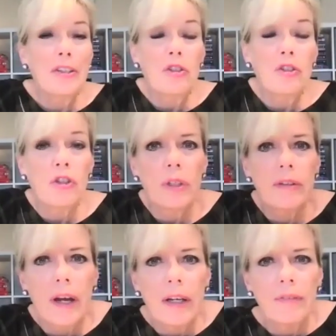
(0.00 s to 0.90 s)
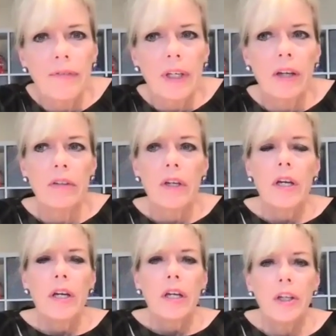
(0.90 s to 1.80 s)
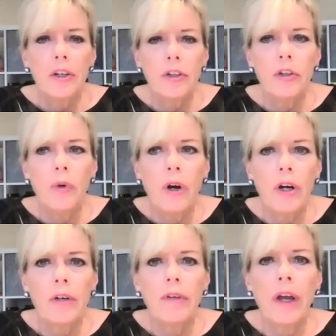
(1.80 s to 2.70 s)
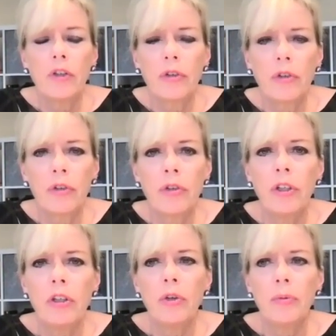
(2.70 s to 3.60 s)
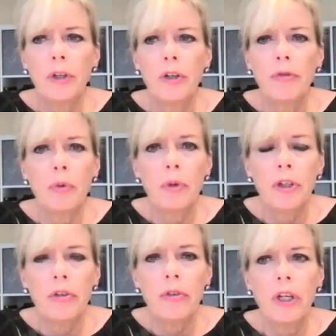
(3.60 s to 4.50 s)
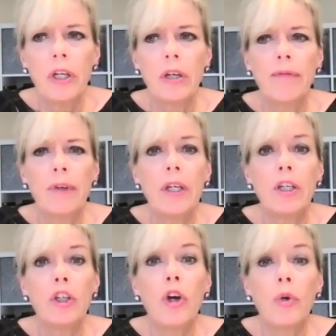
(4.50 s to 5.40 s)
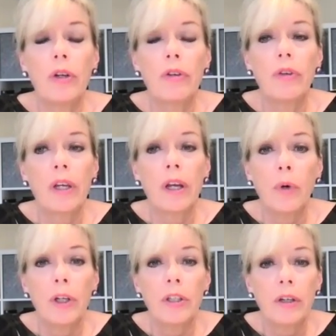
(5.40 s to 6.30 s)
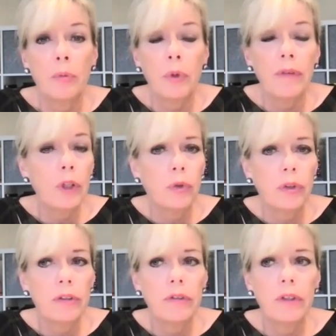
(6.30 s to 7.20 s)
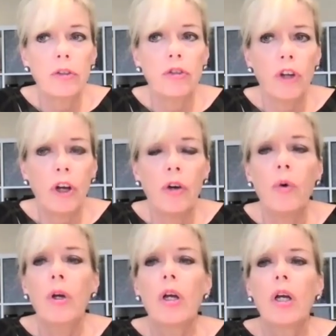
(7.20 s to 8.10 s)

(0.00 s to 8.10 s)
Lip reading: this is so exciting because here you are in your early career, 4 years in, being noticed. And I want young women who are listening to know